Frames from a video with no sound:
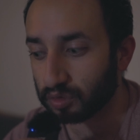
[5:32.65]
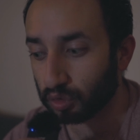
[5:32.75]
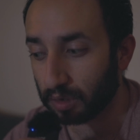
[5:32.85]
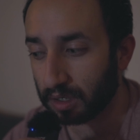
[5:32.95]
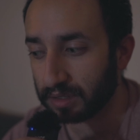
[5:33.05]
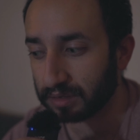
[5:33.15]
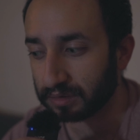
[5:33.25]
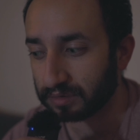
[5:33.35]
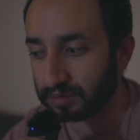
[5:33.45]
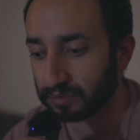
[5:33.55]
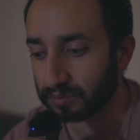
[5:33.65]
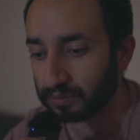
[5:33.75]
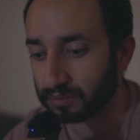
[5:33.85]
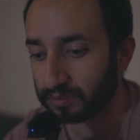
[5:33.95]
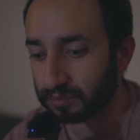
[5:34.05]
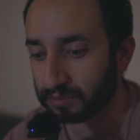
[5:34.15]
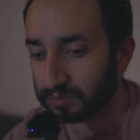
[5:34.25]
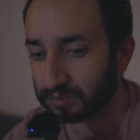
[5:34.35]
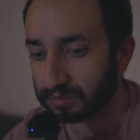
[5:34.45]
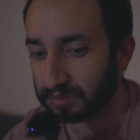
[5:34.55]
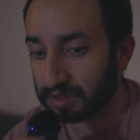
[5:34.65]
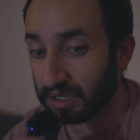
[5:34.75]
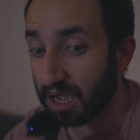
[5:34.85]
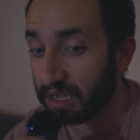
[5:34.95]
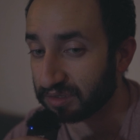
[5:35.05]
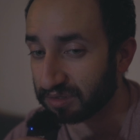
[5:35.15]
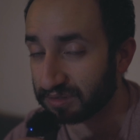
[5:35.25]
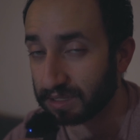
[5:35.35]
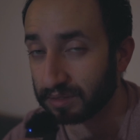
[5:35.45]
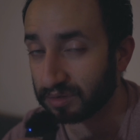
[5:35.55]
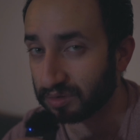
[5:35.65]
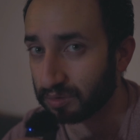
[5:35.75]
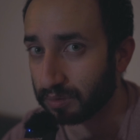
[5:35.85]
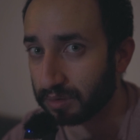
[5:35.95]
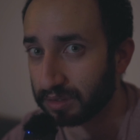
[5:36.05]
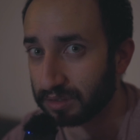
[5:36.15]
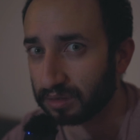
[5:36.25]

trying to not tell a story.